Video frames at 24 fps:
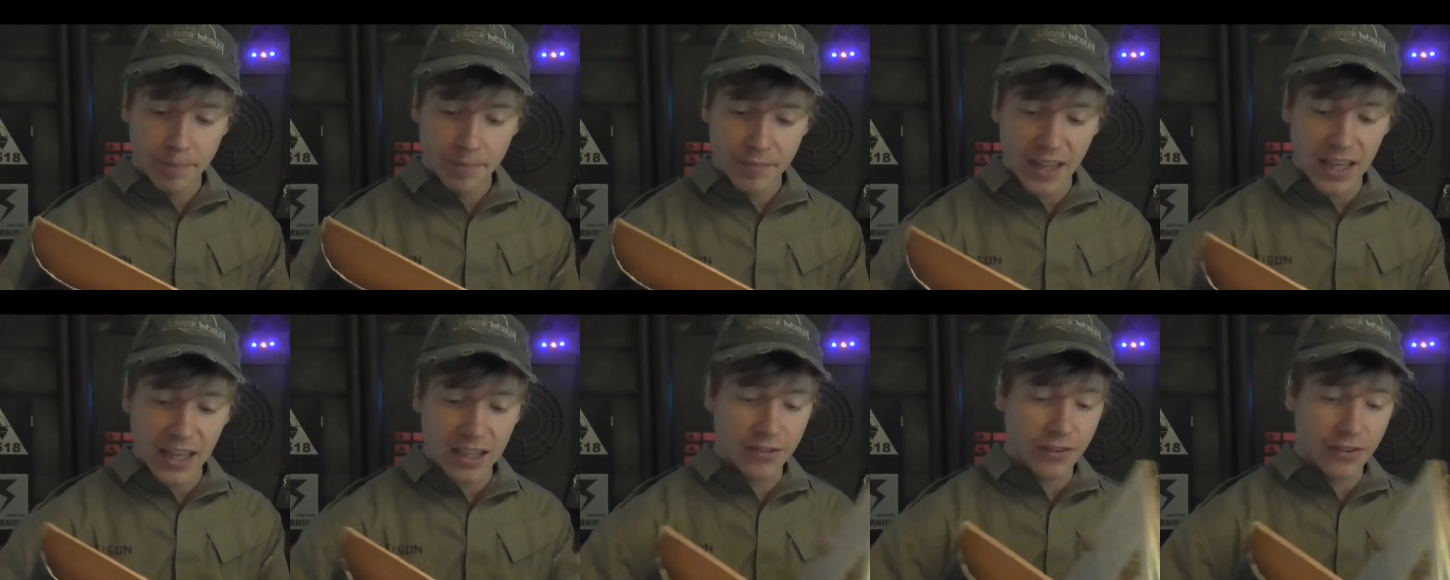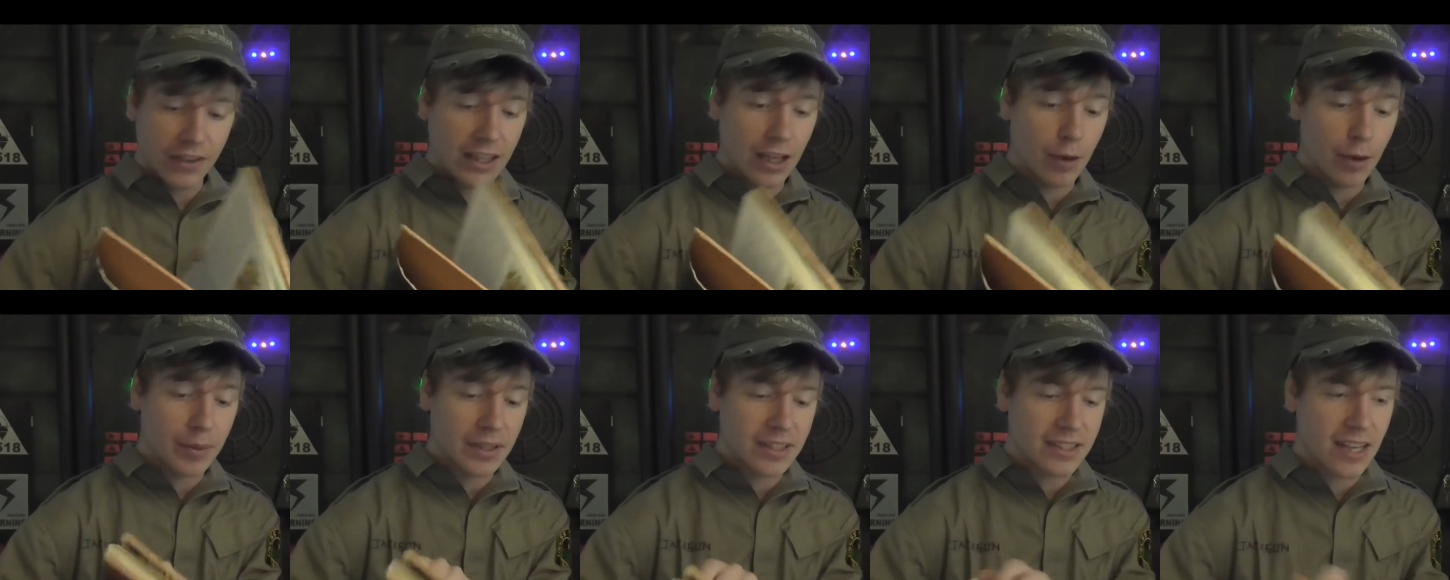Next thing
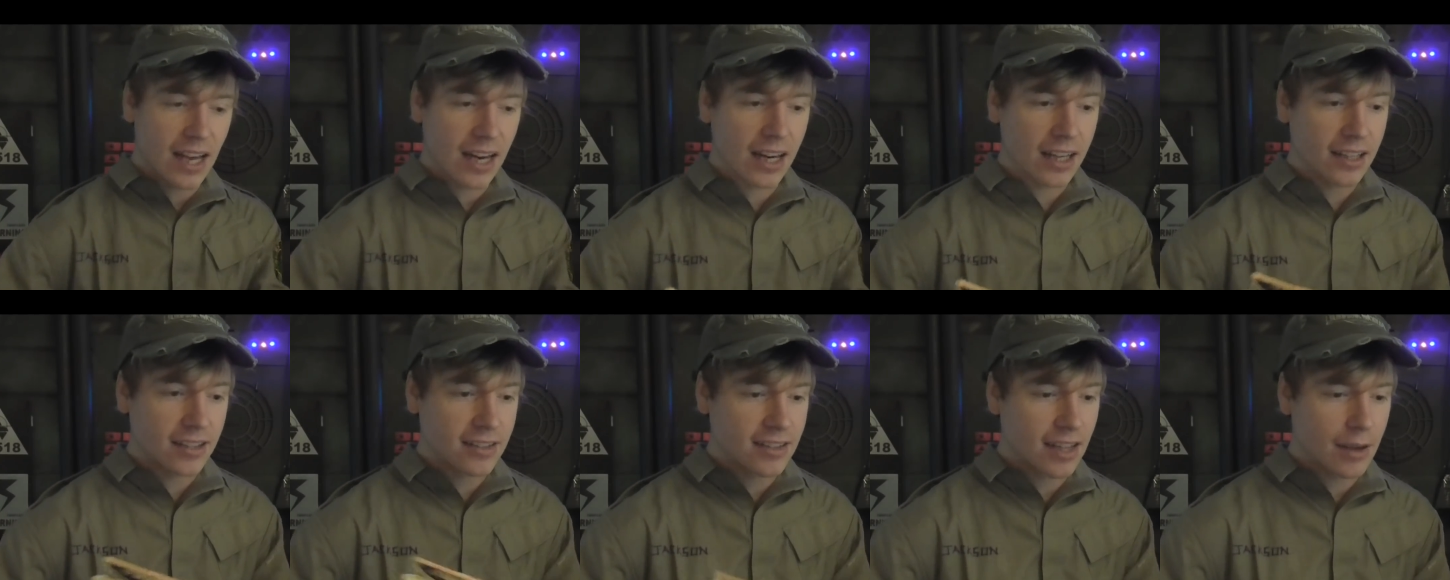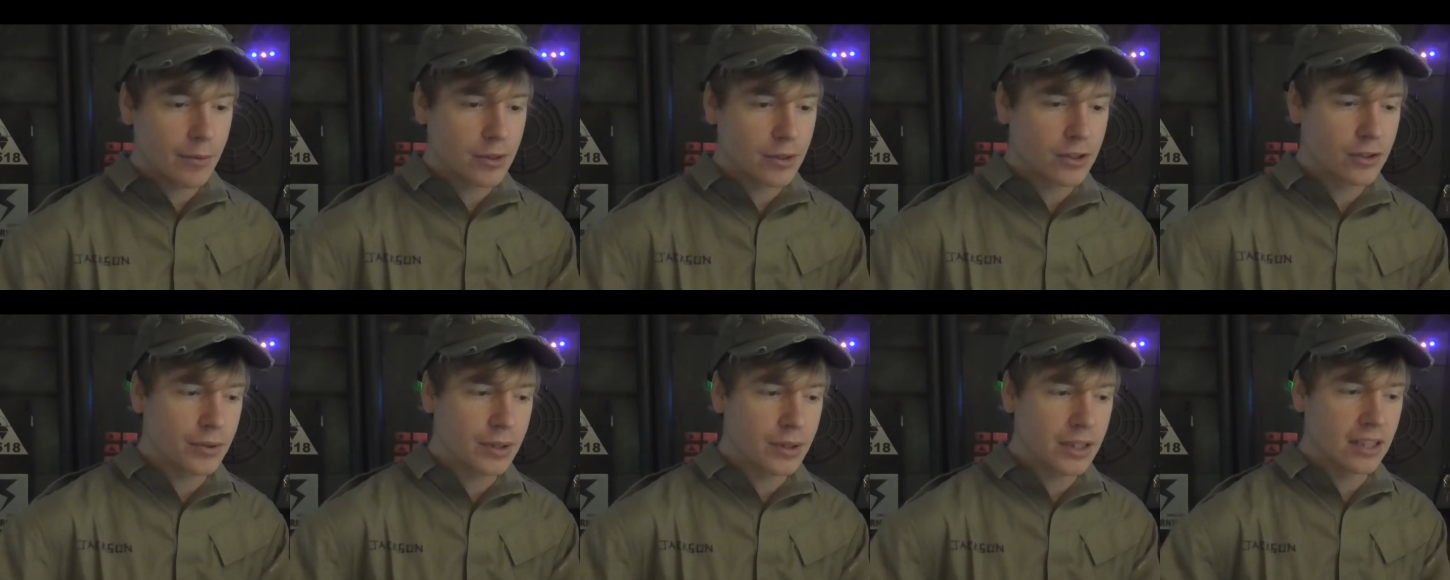they'll be telling us they were
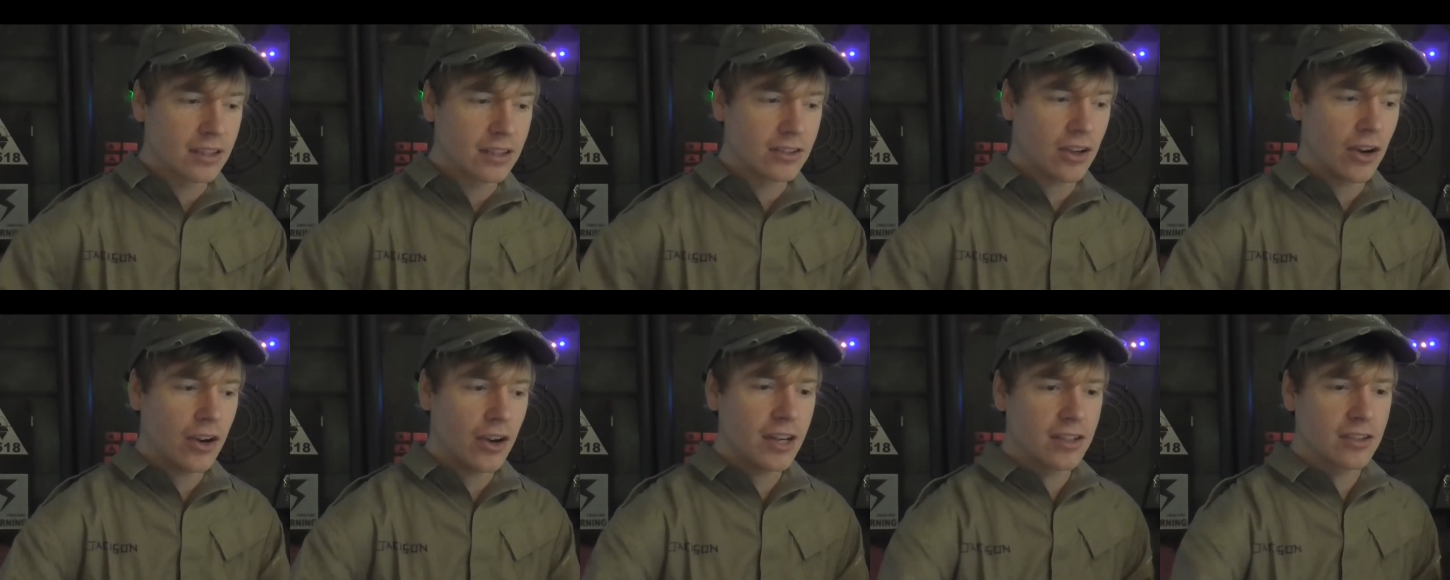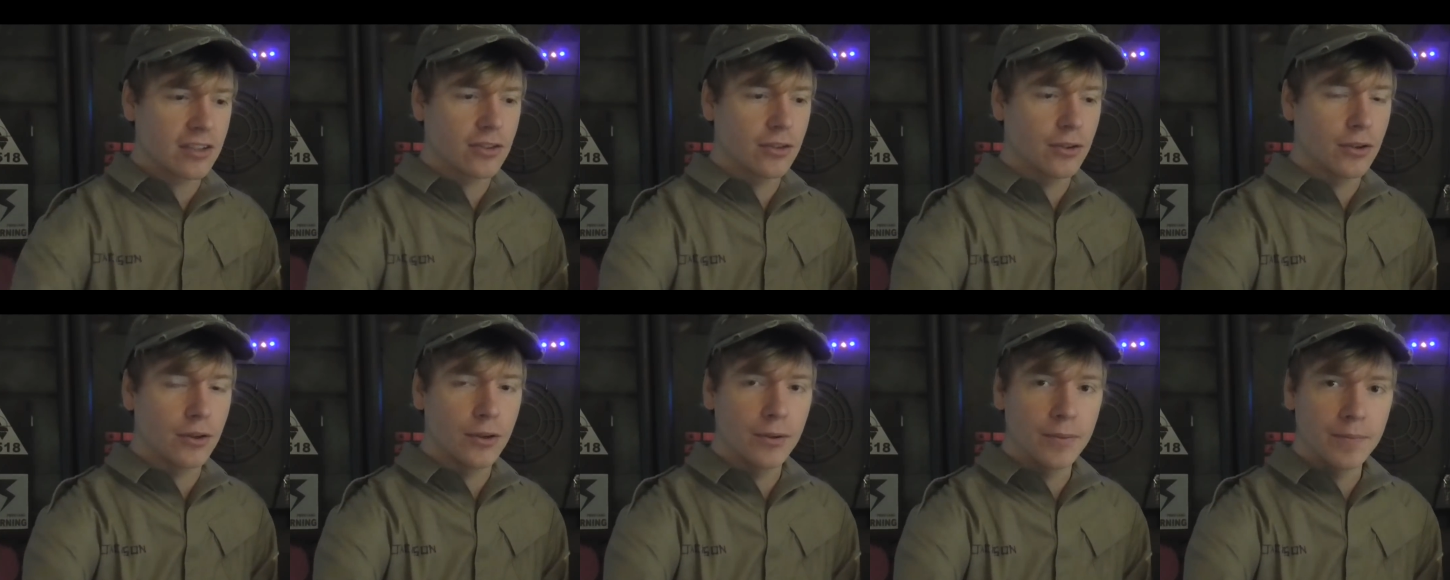doing the
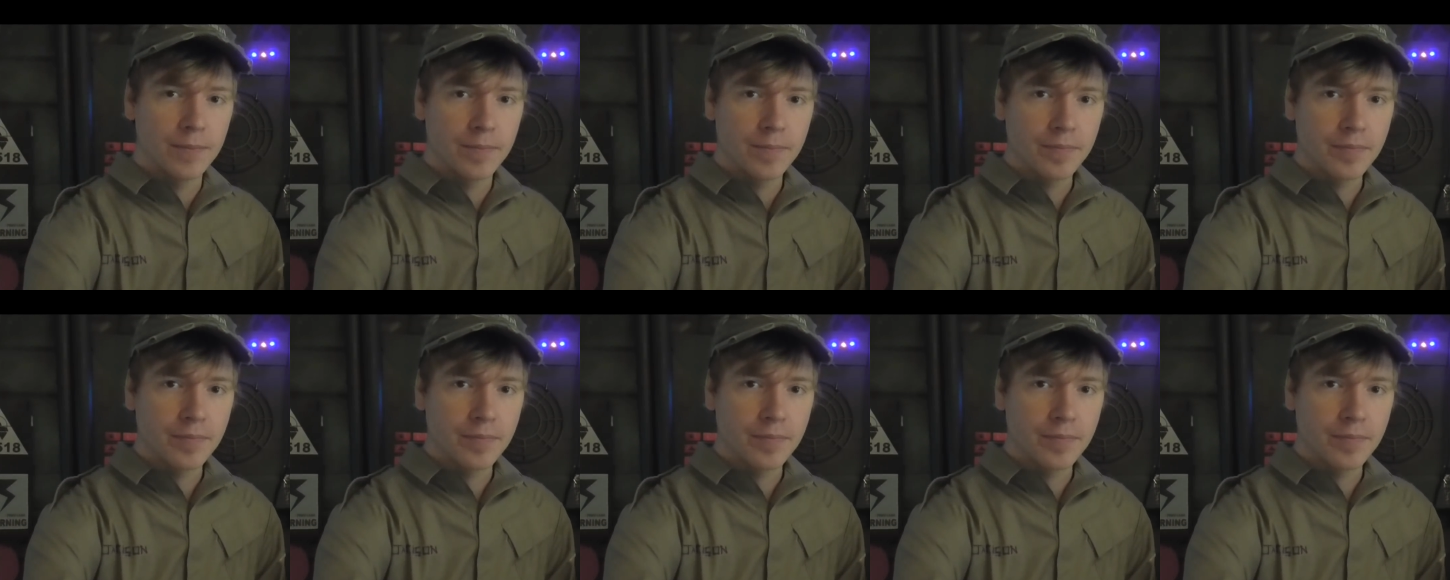dinosaur.